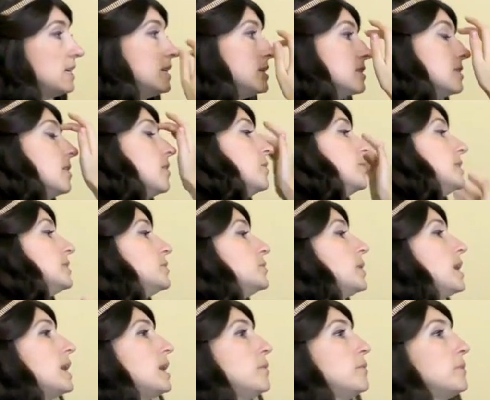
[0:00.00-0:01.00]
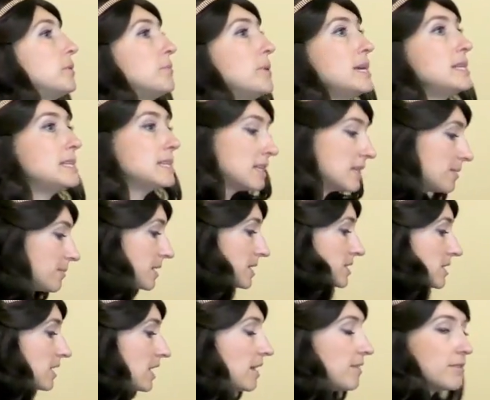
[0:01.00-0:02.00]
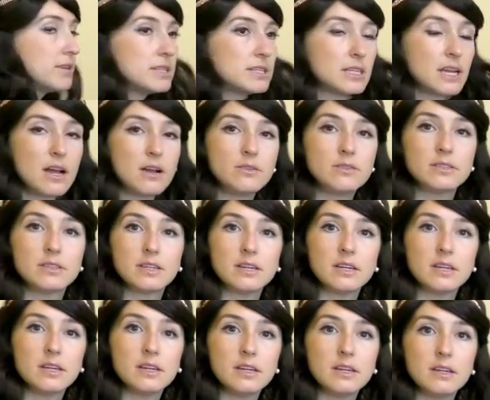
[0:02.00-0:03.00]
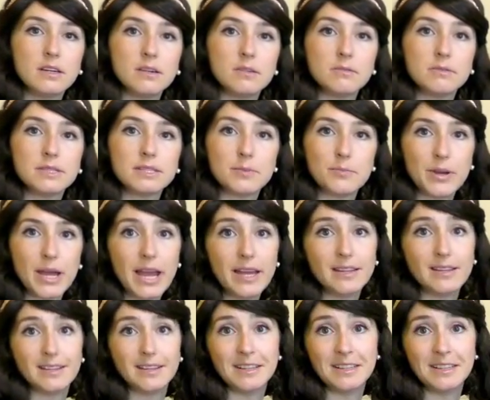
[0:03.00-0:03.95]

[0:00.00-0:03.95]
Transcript: So that's why we basically imagine every sound with a pedal,